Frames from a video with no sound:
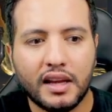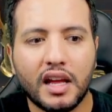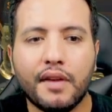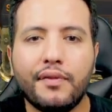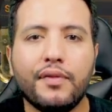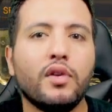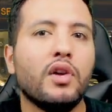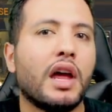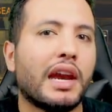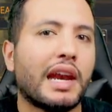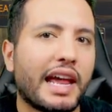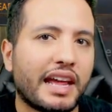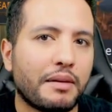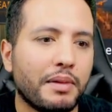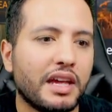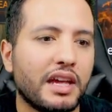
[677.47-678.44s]
If you are
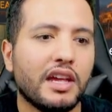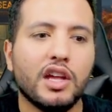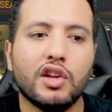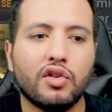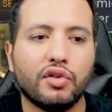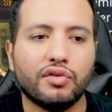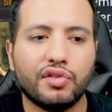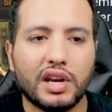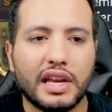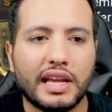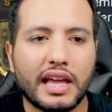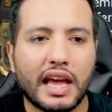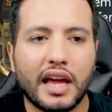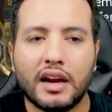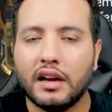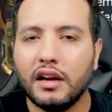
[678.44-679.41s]
like me, you don't really
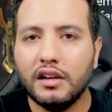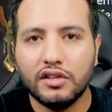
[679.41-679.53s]
care,